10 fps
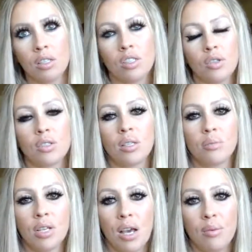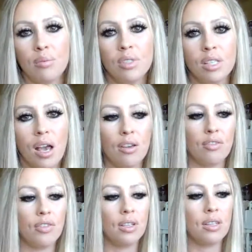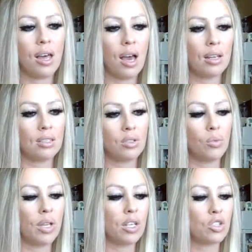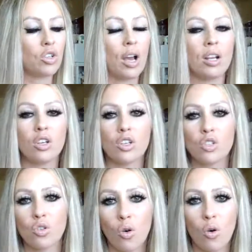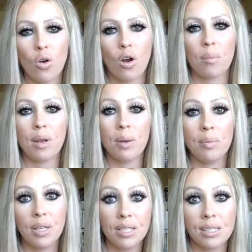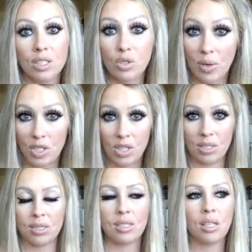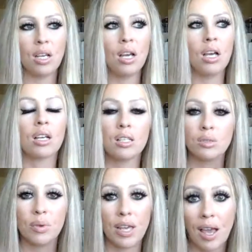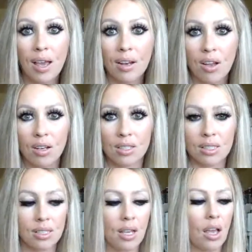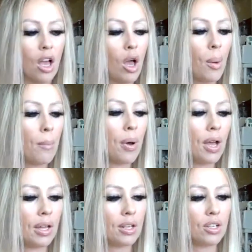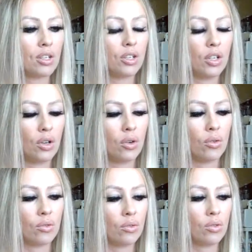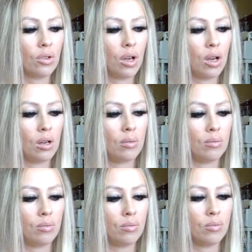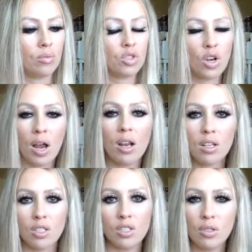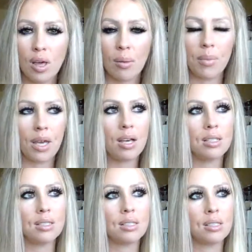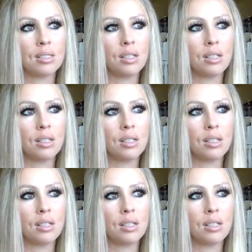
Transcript: so sometimes I feel that we can try to control or manipulate situations because we can, honestly. But, you know, um, try not to do that because